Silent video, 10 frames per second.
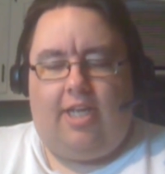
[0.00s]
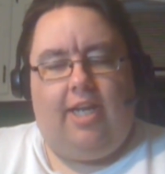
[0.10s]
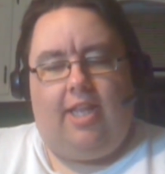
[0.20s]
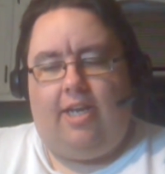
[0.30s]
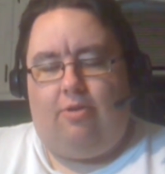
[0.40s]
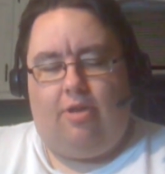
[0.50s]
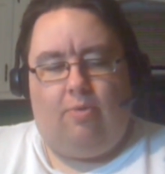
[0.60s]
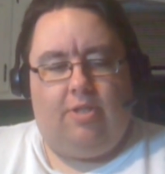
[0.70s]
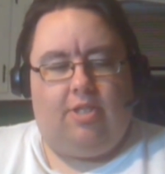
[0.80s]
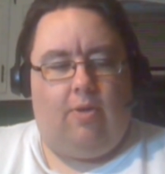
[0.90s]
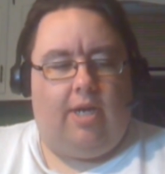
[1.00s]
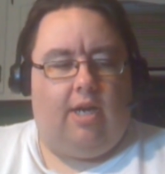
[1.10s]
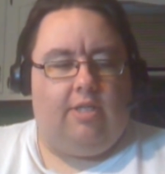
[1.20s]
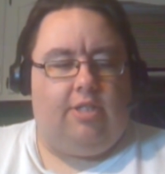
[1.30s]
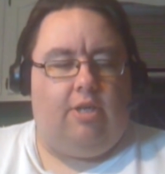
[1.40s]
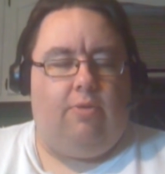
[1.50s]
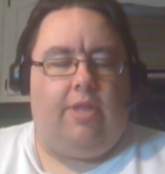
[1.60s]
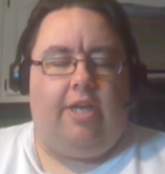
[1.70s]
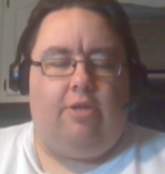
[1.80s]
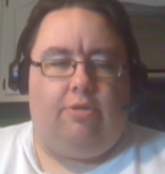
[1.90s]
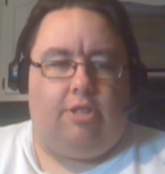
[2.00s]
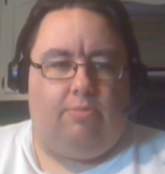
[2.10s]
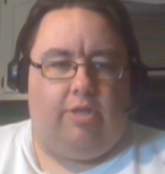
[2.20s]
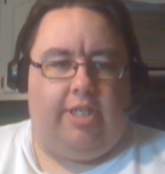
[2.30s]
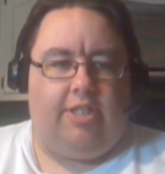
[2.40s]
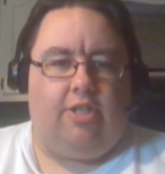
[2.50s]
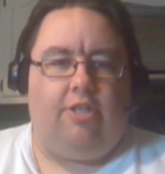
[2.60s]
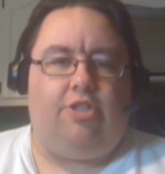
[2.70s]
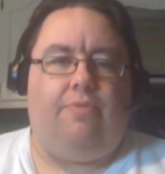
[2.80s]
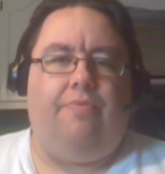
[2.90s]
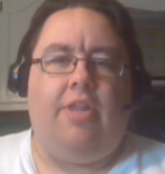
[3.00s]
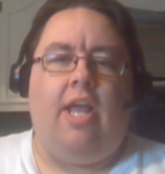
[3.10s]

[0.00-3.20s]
They don't know what's going on. So they do some research,